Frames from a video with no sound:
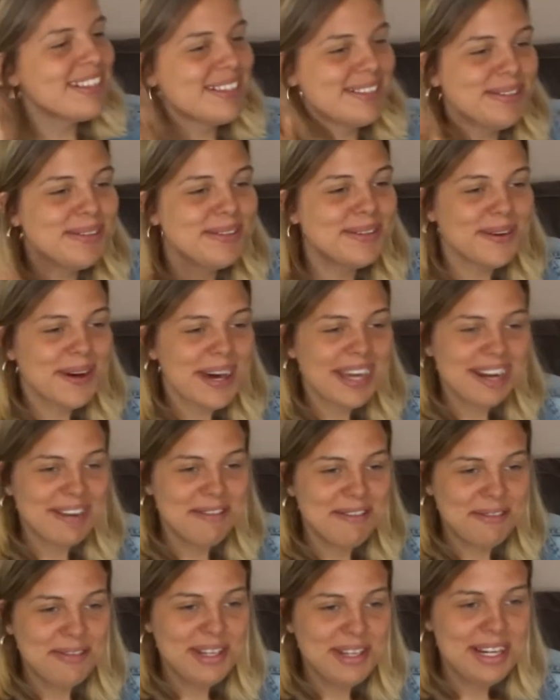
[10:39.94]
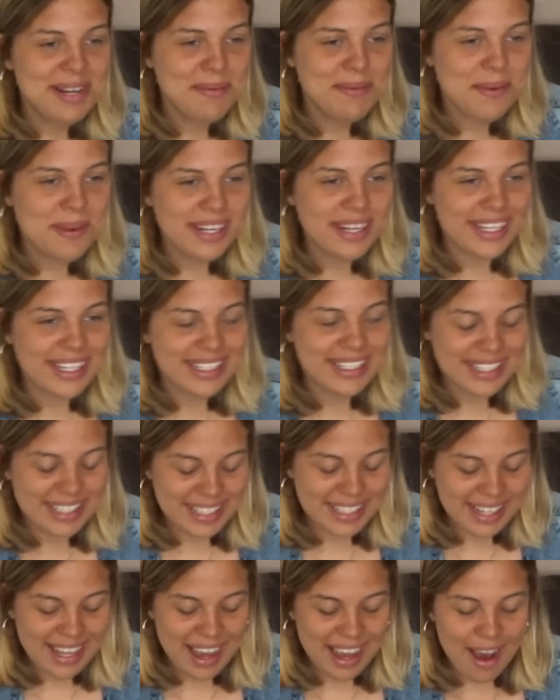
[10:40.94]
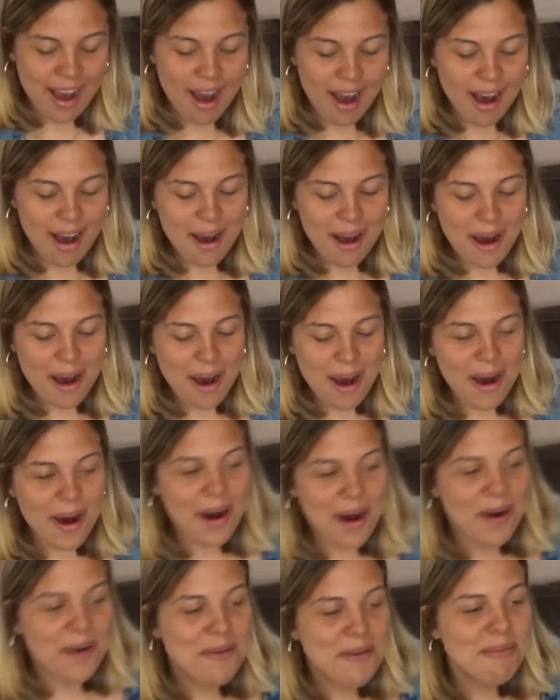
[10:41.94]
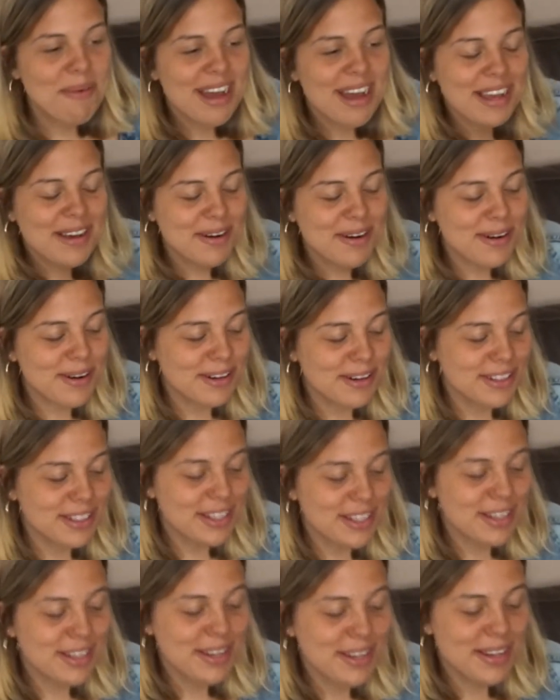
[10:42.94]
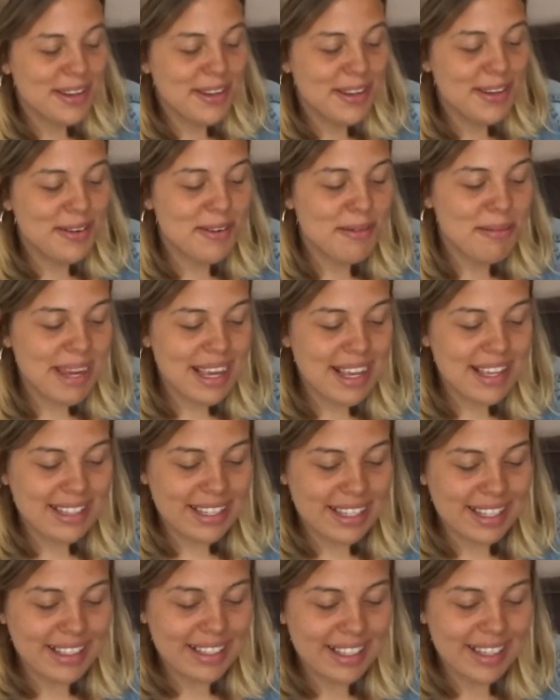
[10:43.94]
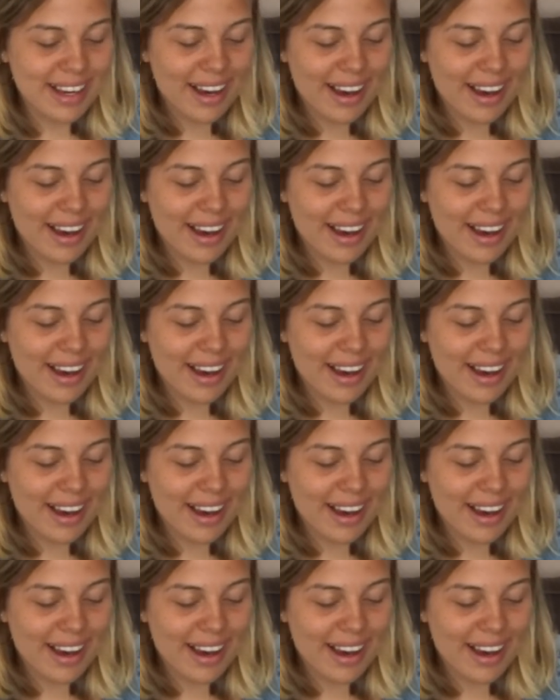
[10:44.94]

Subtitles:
saw and I really wanted. Oh my god. You're amazing.